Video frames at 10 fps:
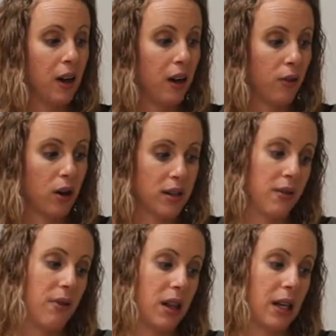Of course,
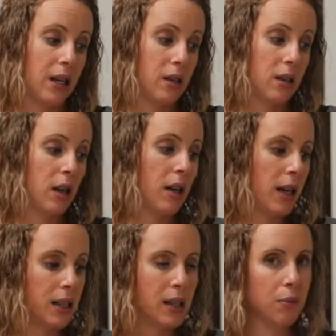
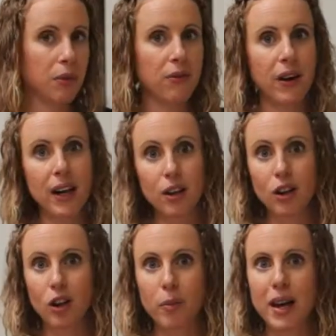it's simplified a
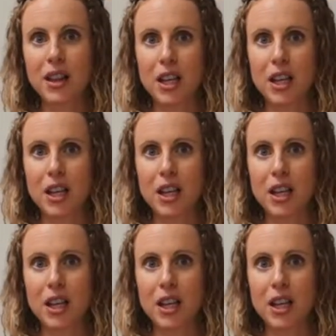little bit.